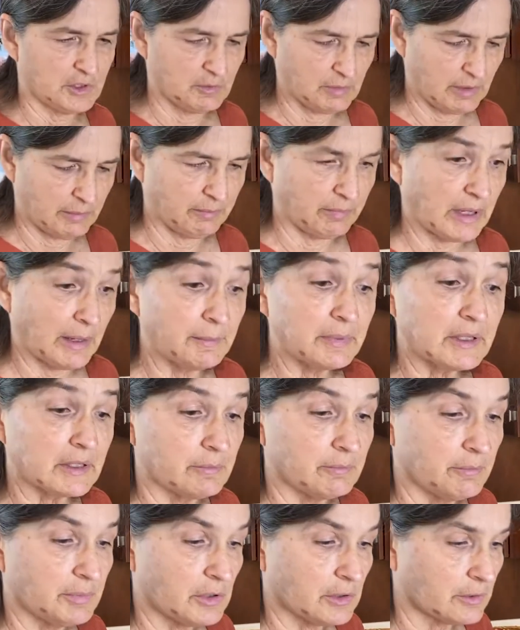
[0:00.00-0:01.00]
pumpkin
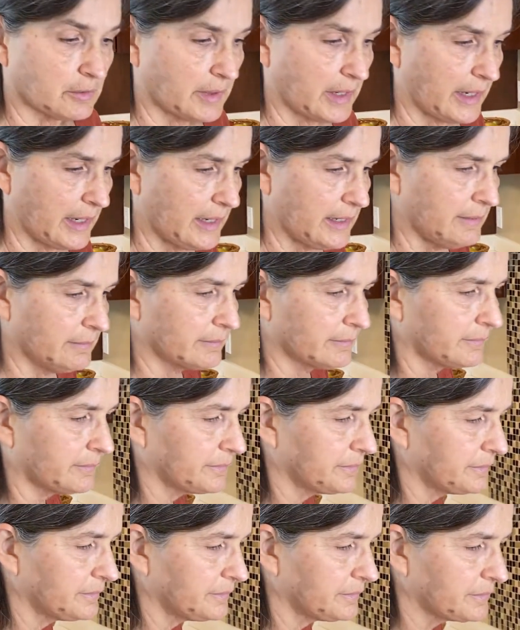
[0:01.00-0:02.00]
puree.
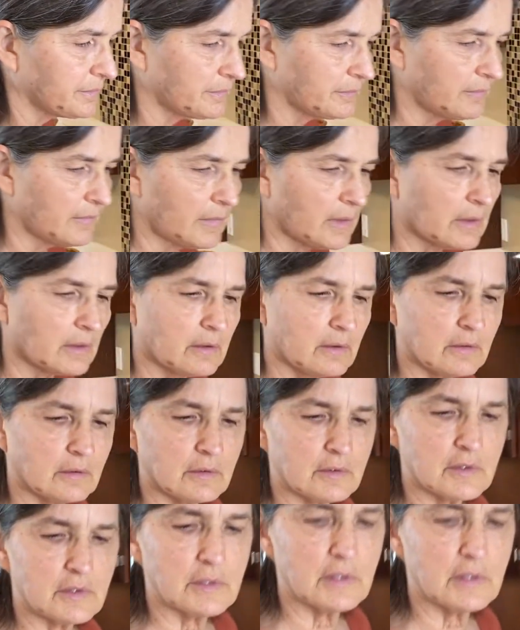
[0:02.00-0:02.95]
You can see